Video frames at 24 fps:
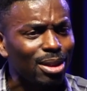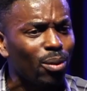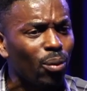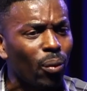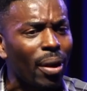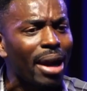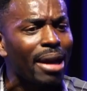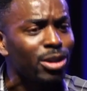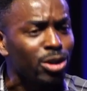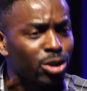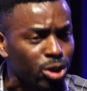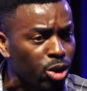
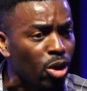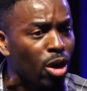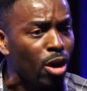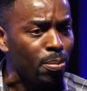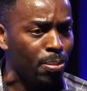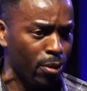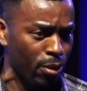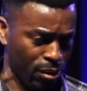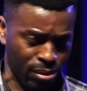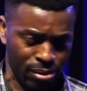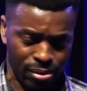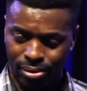we're in
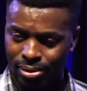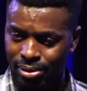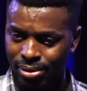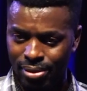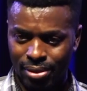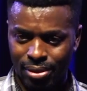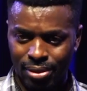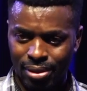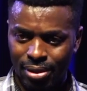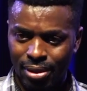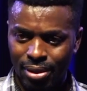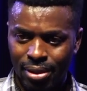trouble.
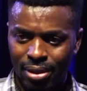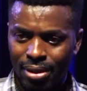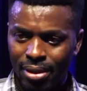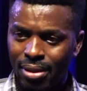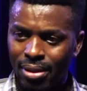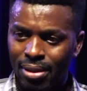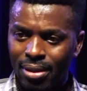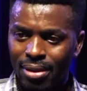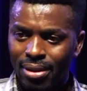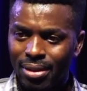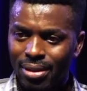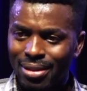
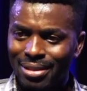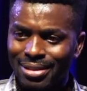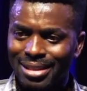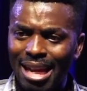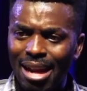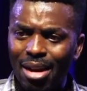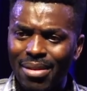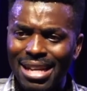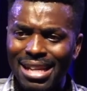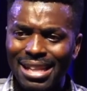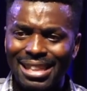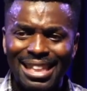
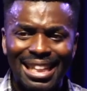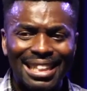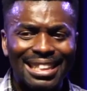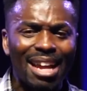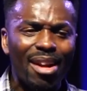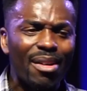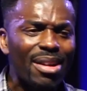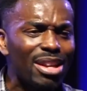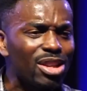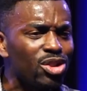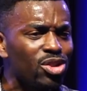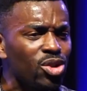There is,
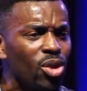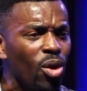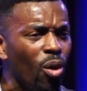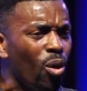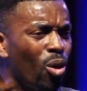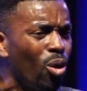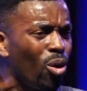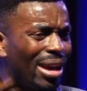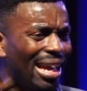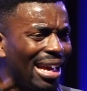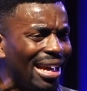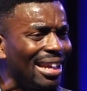there is
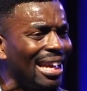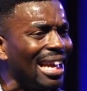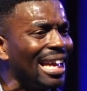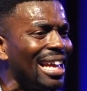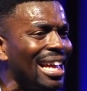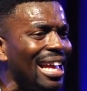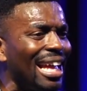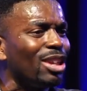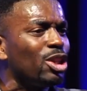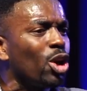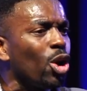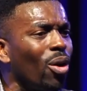no,
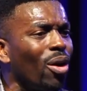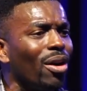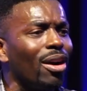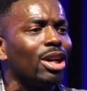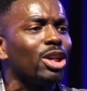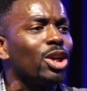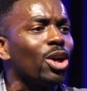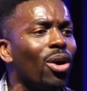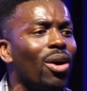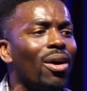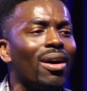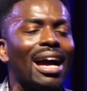you're,
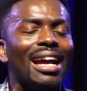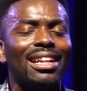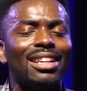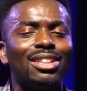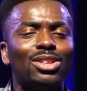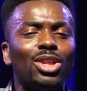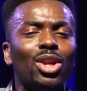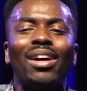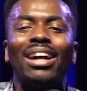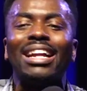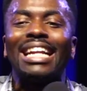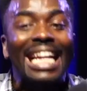you're
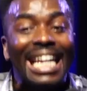not